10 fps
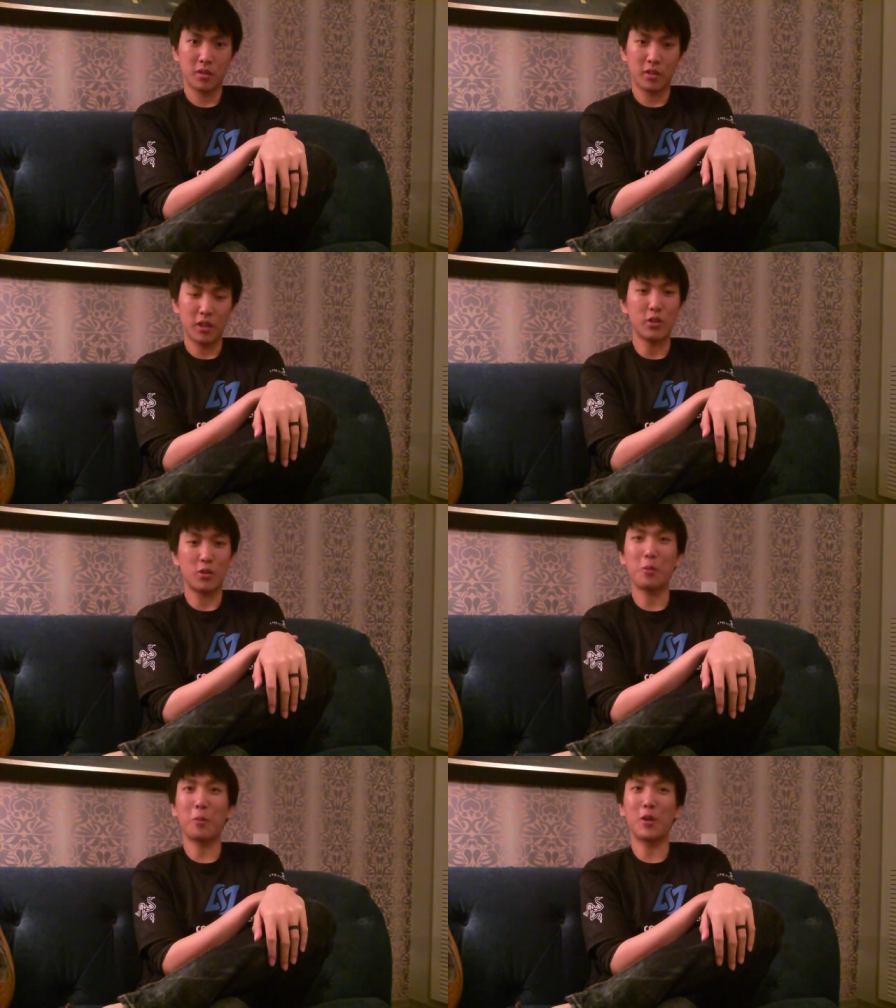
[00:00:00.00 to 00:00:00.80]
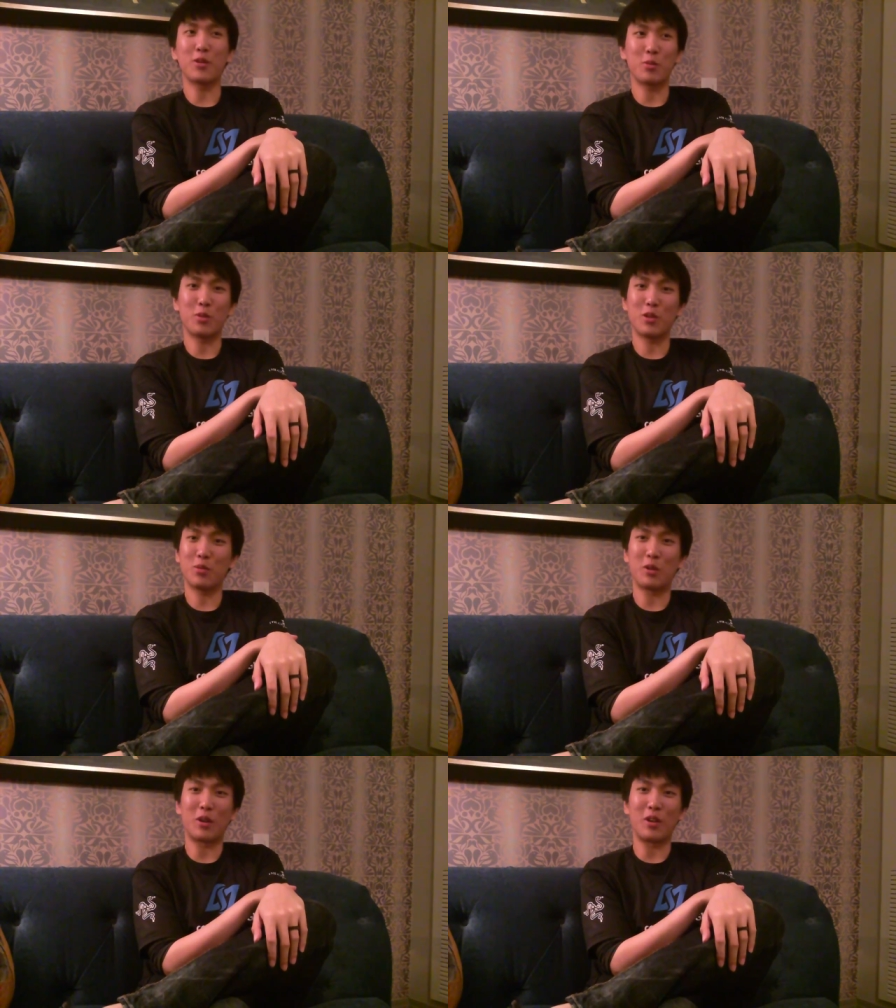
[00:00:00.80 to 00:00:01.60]
Yeah, it should have been possible. We didn't
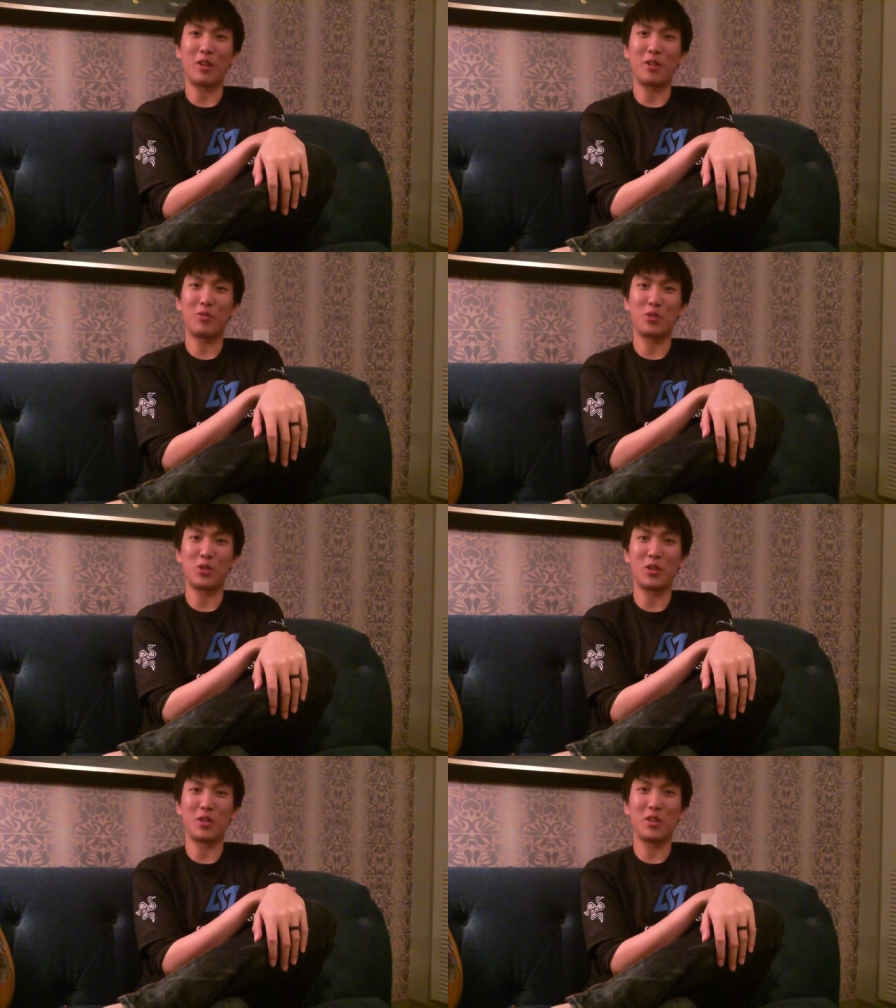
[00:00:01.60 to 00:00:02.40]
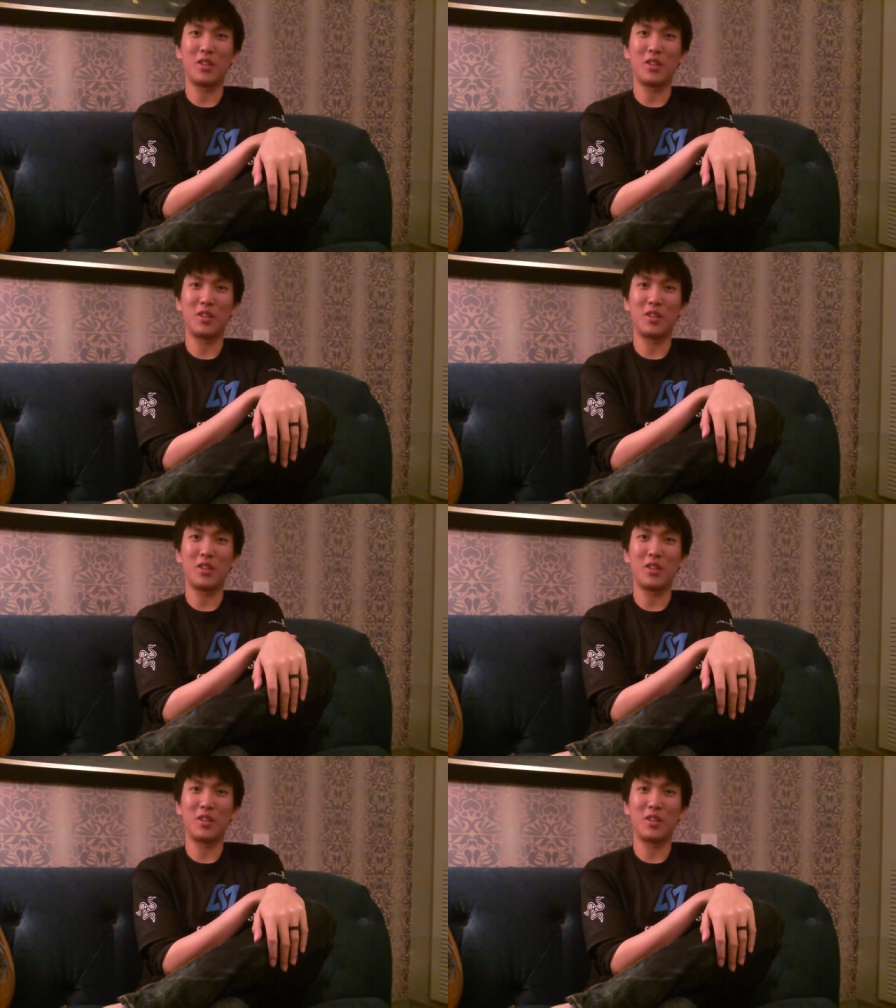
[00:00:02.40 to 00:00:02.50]
work hard enough for sure.